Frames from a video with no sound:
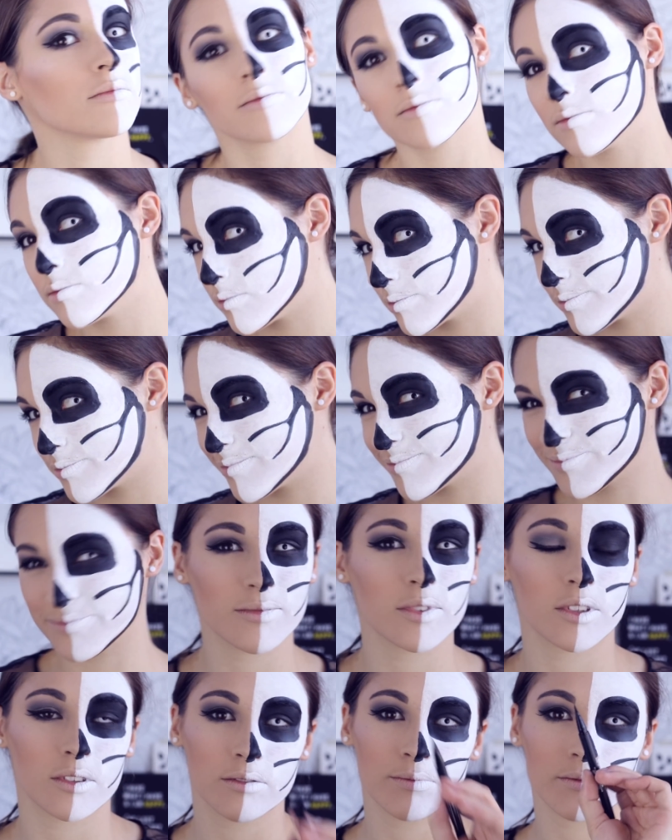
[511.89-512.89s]
And this is
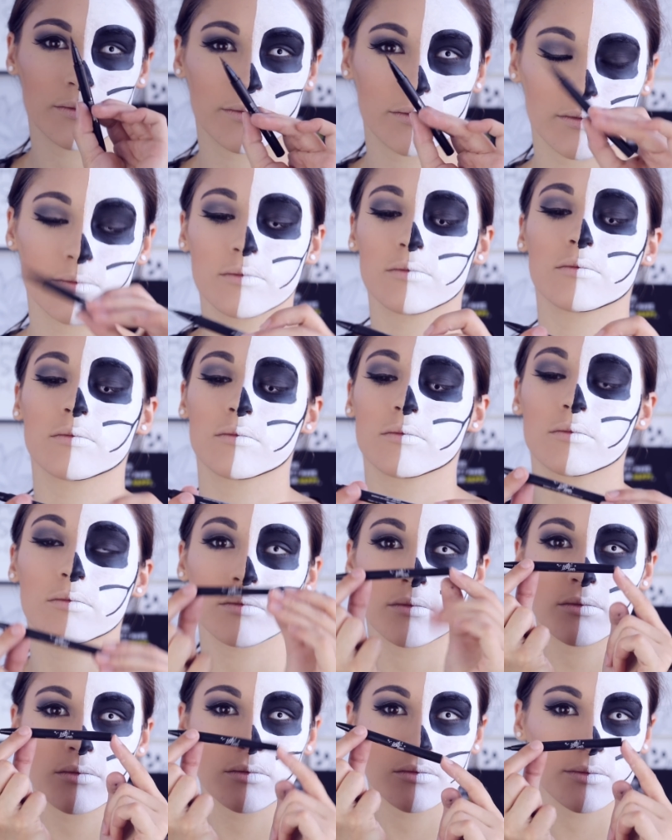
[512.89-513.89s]
kind of like
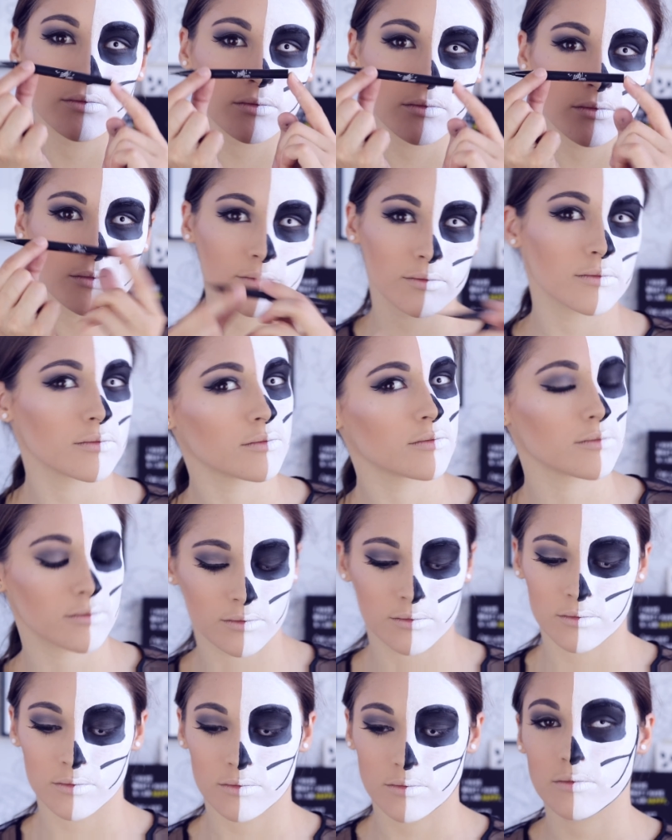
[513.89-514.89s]
the inside of
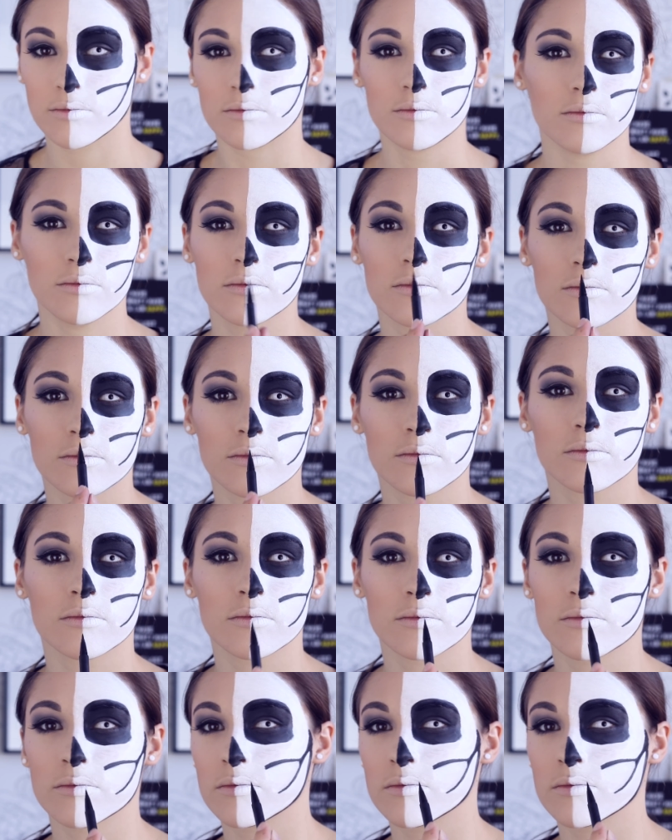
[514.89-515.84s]
your mouth where like your